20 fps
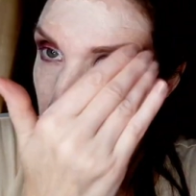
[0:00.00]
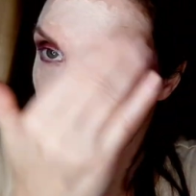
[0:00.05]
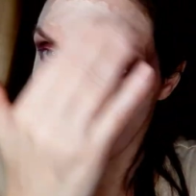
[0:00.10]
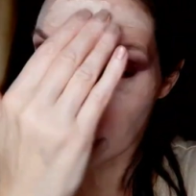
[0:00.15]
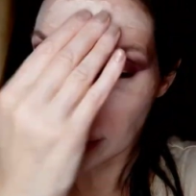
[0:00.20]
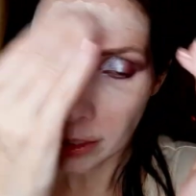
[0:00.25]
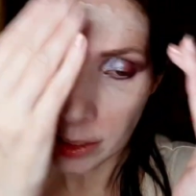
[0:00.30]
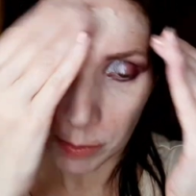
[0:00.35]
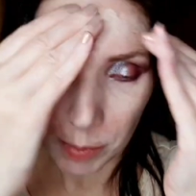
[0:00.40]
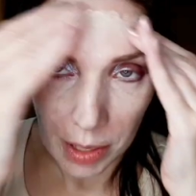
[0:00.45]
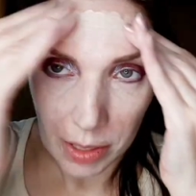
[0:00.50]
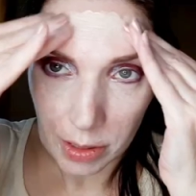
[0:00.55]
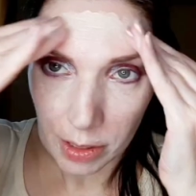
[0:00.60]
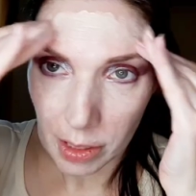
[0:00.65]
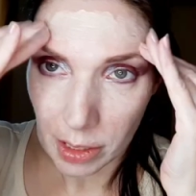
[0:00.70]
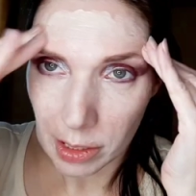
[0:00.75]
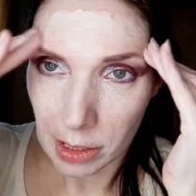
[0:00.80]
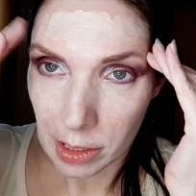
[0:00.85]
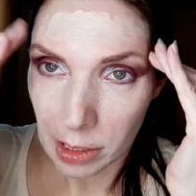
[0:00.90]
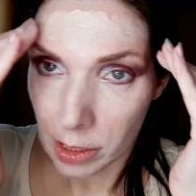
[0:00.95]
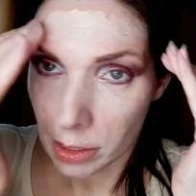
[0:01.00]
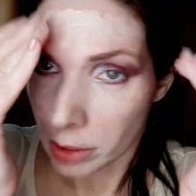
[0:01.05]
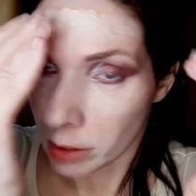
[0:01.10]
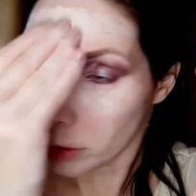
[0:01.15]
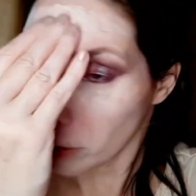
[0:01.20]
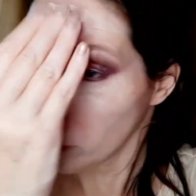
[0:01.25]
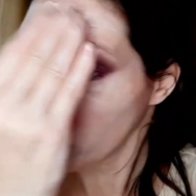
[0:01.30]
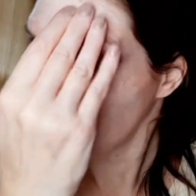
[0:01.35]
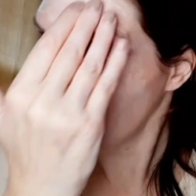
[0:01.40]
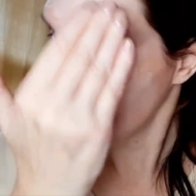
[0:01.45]
It smells good
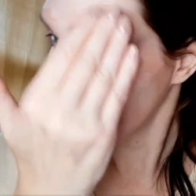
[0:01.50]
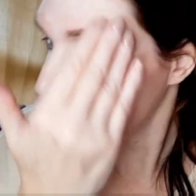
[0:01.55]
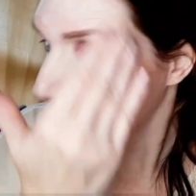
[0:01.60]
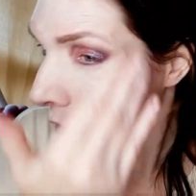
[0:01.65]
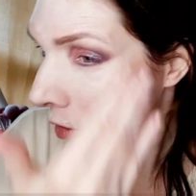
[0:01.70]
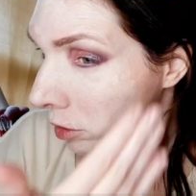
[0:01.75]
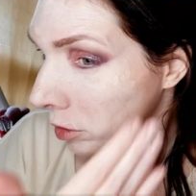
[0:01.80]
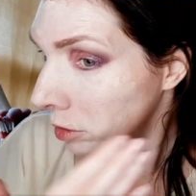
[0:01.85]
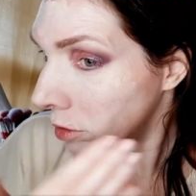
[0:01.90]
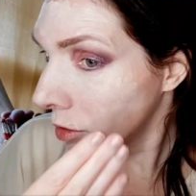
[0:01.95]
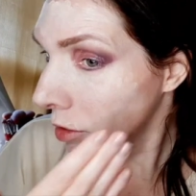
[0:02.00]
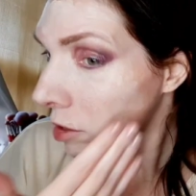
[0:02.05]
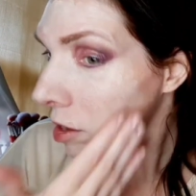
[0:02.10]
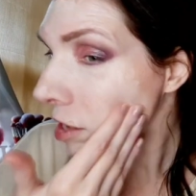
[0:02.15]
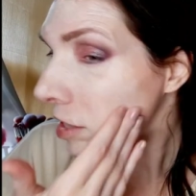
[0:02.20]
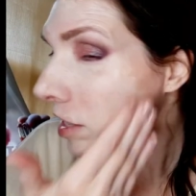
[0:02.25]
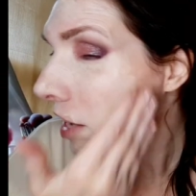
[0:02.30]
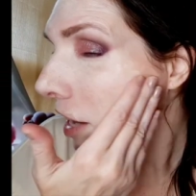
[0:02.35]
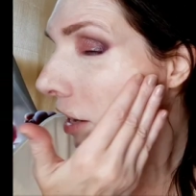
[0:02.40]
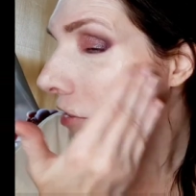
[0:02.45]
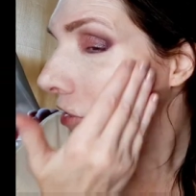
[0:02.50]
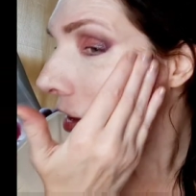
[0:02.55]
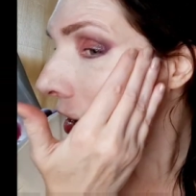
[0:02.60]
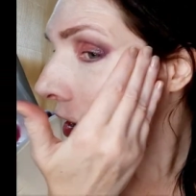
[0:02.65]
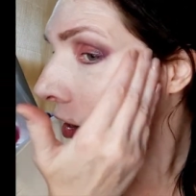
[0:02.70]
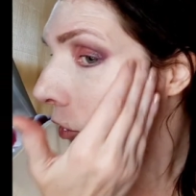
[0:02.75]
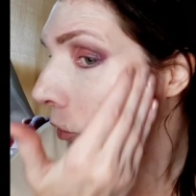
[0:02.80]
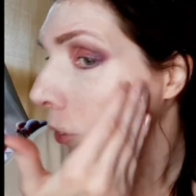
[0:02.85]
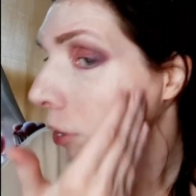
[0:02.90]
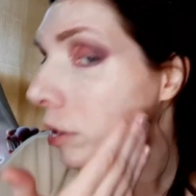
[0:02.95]
too. Still has kind of
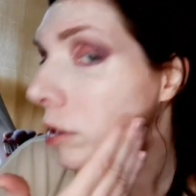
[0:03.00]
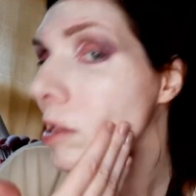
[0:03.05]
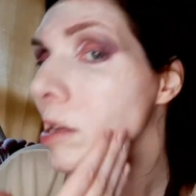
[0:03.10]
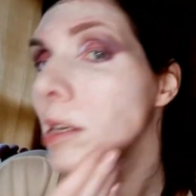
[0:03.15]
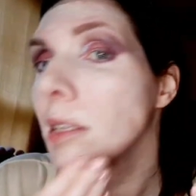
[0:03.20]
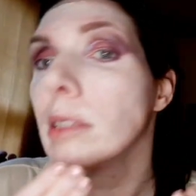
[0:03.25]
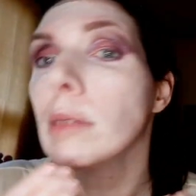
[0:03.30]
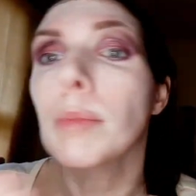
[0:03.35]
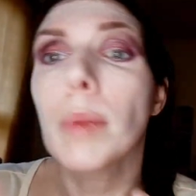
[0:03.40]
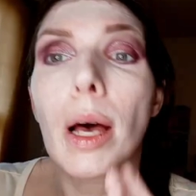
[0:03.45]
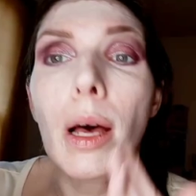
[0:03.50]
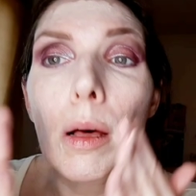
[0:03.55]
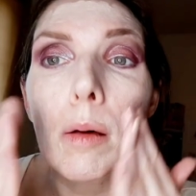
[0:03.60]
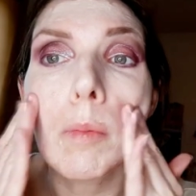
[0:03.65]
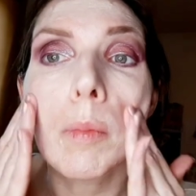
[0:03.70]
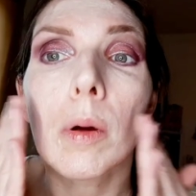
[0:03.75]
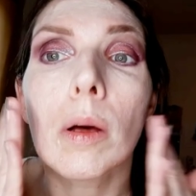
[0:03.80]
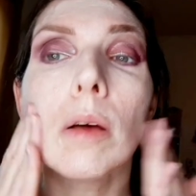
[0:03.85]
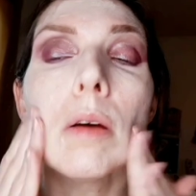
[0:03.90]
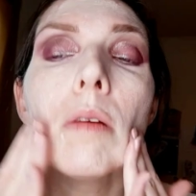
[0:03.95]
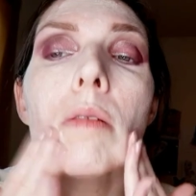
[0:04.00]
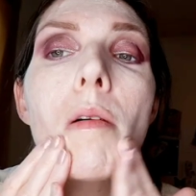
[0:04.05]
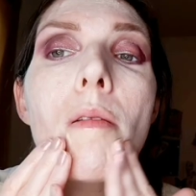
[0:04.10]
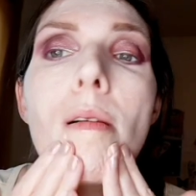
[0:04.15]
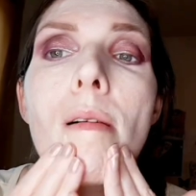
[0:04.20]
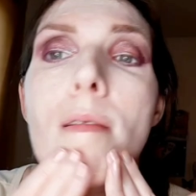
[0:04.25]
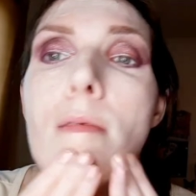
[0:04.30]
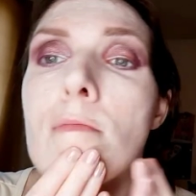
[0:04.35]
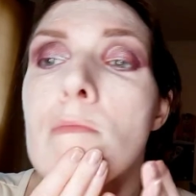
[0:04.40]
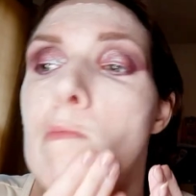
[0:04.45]
like an oily smell, but
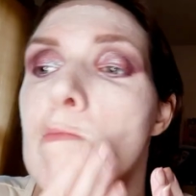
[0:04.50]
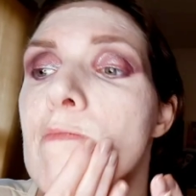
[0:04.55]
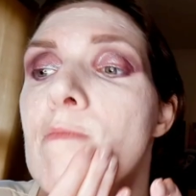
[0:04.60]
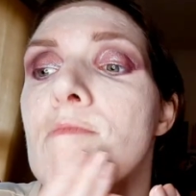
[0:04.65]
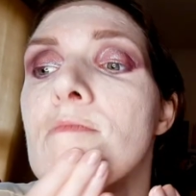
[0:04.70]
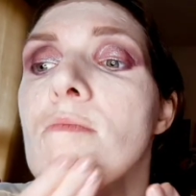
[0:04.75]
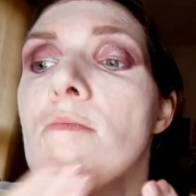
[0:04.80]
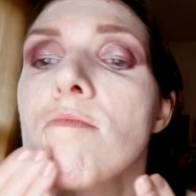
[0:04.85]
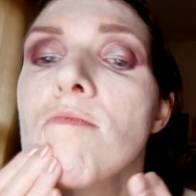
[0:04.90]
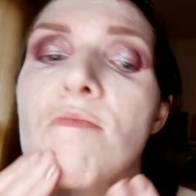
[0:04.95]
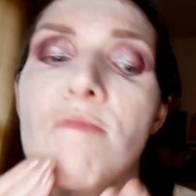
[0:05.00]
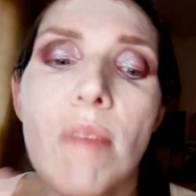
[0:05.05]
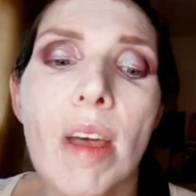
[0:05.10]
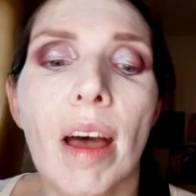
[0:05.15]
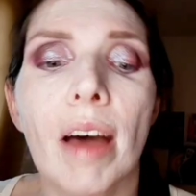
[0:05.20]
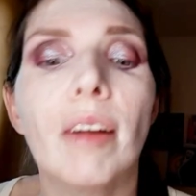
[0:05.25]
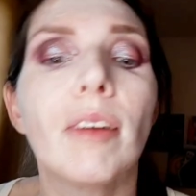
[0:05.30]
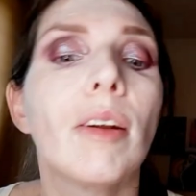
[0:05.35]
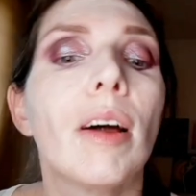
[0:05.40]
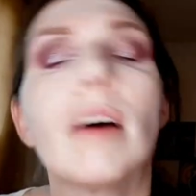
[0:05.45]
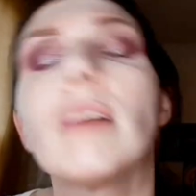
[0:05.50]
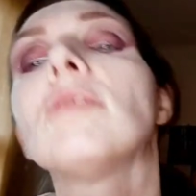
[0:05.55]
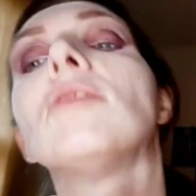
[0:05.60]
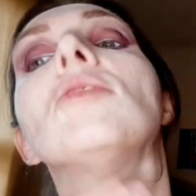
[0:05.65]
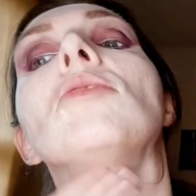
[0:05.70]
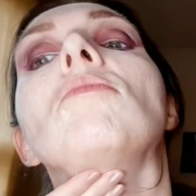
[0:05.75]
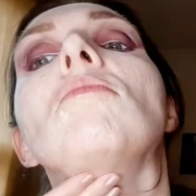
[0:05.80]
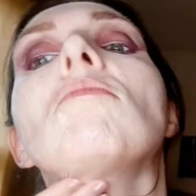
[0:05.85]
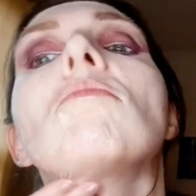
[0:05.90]
I don't know